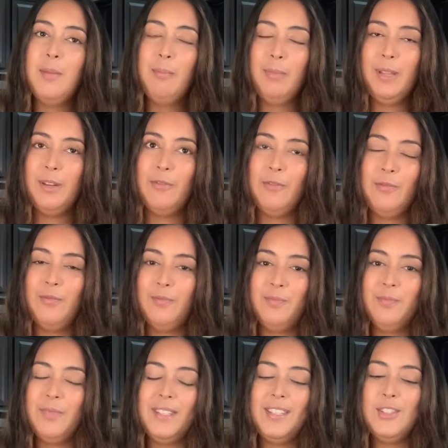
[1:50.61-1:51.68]
been
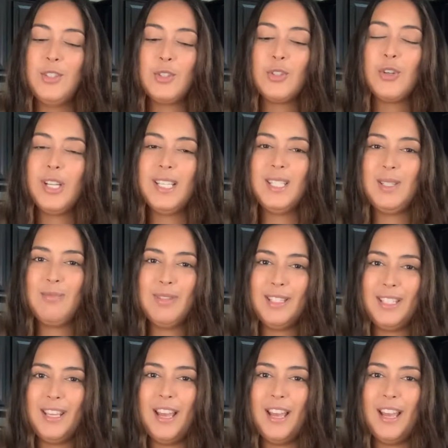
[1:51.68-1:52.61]
just crazy busy.